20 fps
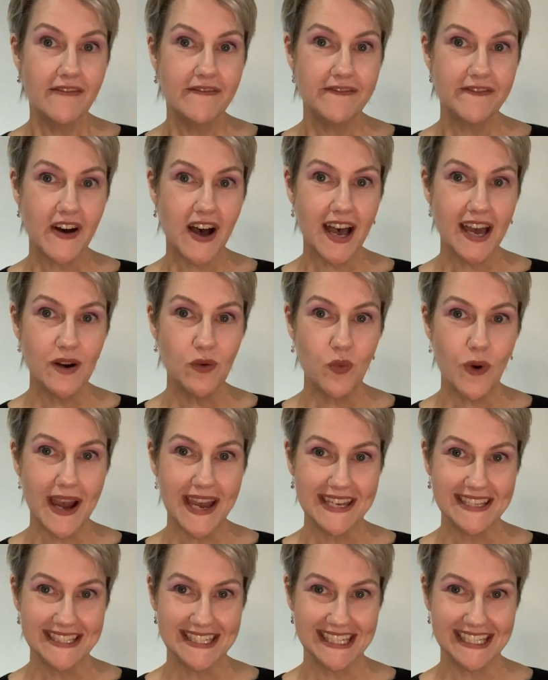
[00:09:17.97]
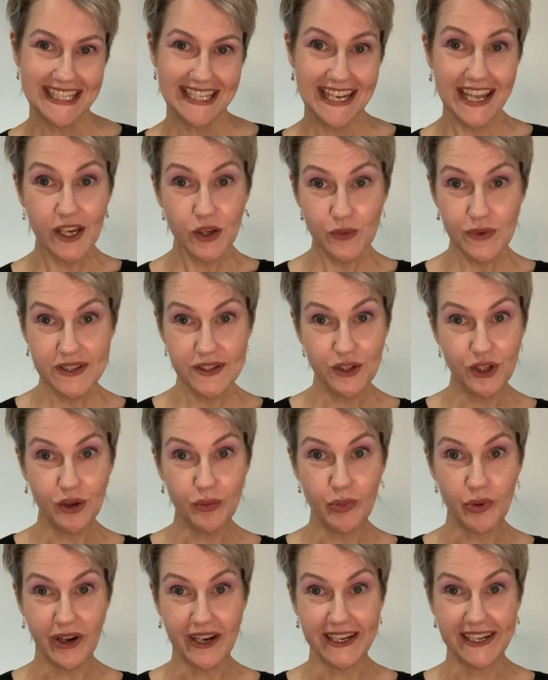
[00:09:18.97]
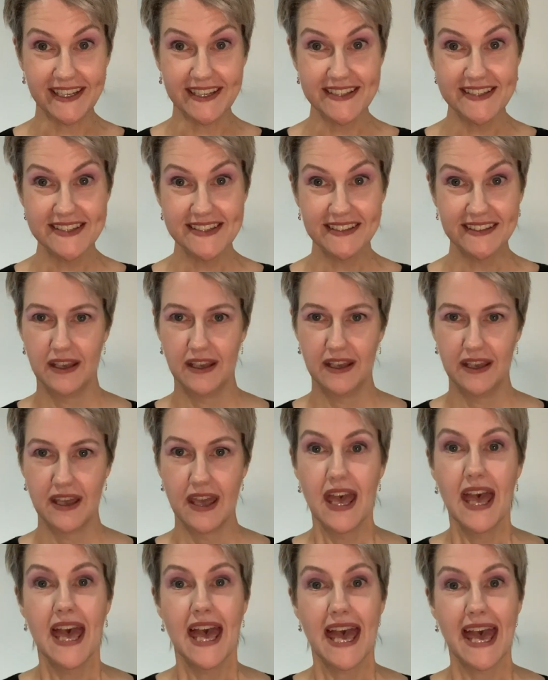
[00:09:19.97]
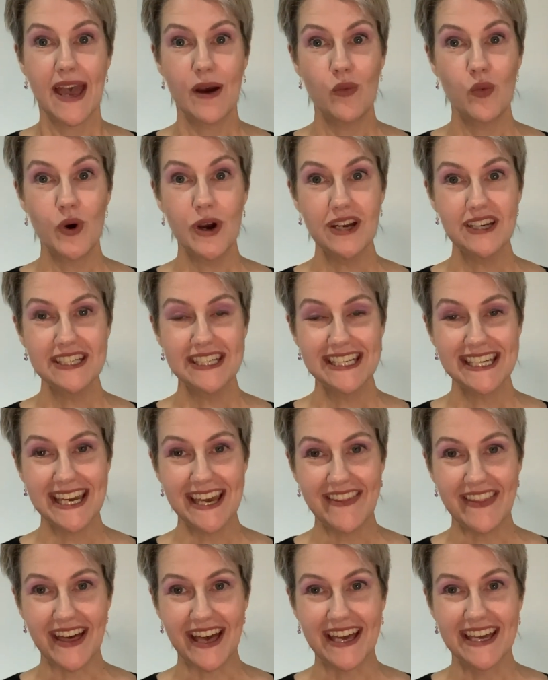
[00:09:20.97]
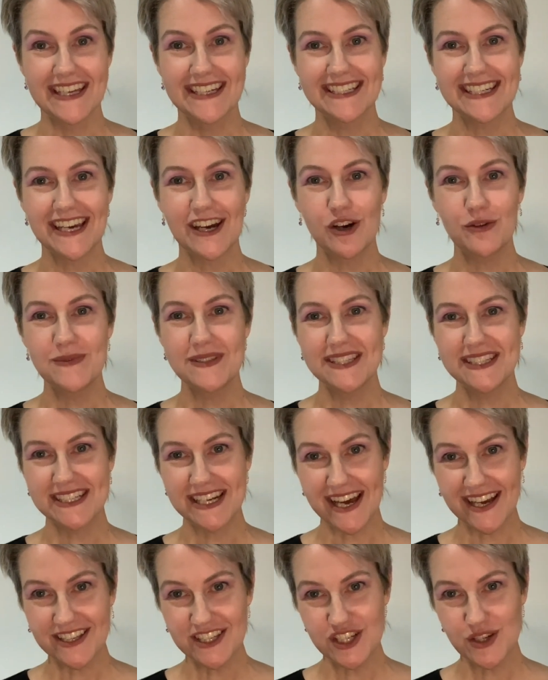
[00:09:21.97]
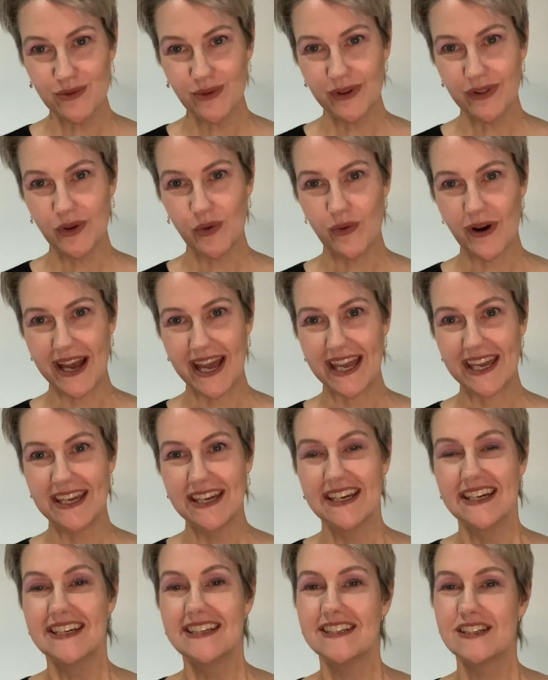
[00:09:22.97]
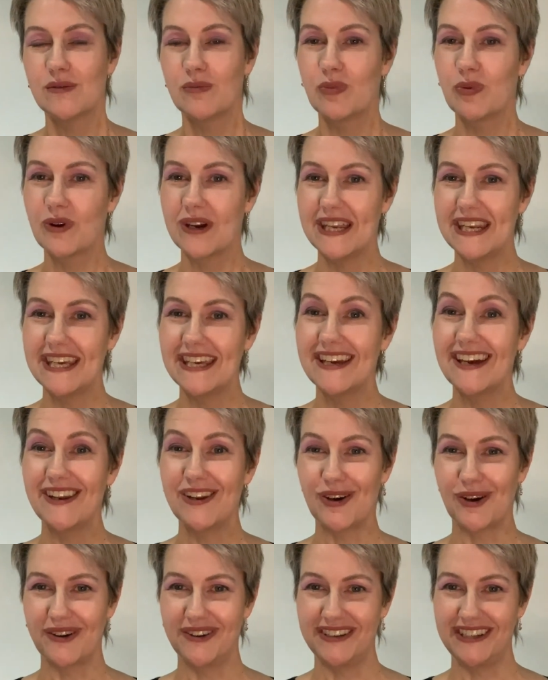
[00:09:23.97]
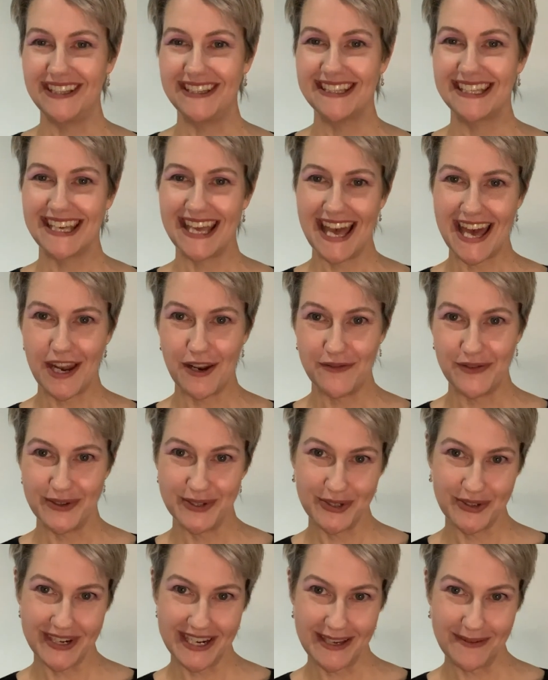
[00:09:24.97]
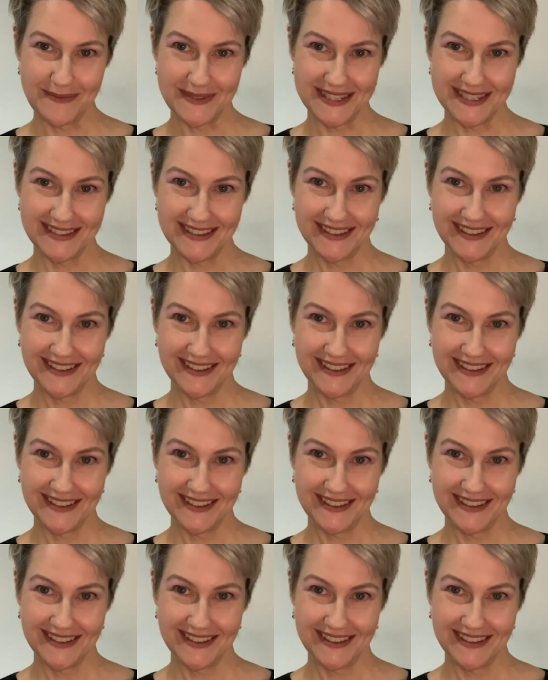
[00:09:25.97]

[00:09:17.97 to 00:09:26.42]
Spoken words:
find ways to connect with new breeders, and work together to help start you on the way to breeding and owning the cat of your dreams.